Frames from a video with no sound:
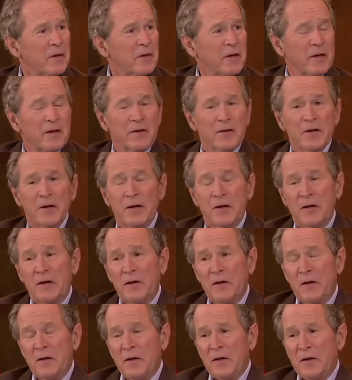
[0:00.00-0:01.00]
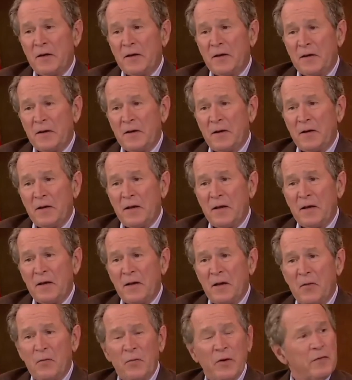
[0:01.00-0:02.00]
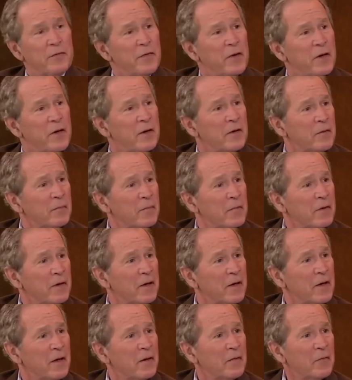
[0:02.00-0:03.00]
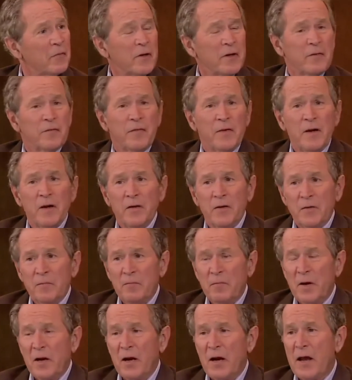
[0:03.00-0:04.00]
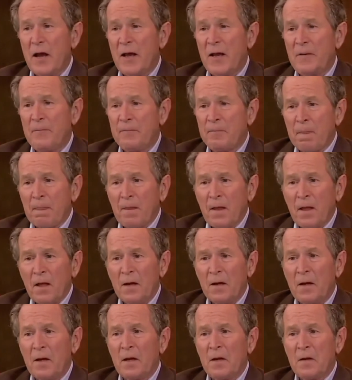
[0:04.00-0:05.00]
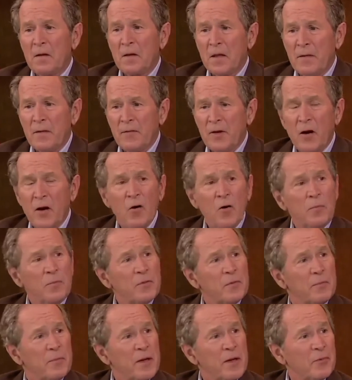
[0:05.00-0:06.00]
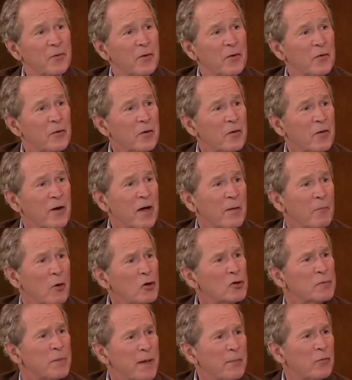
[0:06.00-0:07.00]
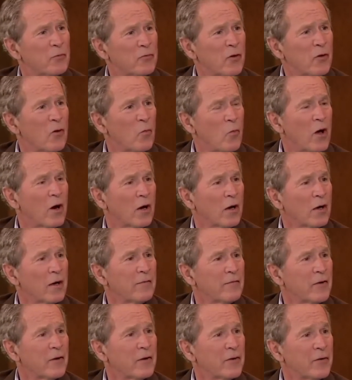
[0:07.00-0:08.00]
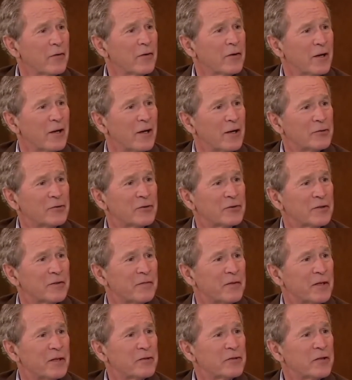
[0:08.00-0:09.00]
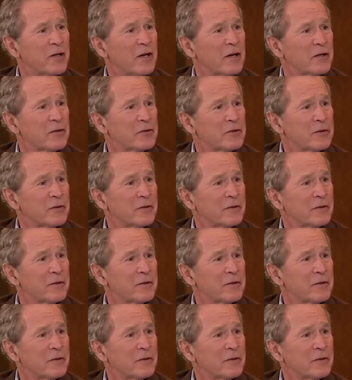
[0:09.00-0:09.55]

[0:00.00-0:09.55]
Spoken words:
And yet we defeated them. And we defeated them by giving hope to people on the ground. Most people don't want to live under the clutches of these thugs.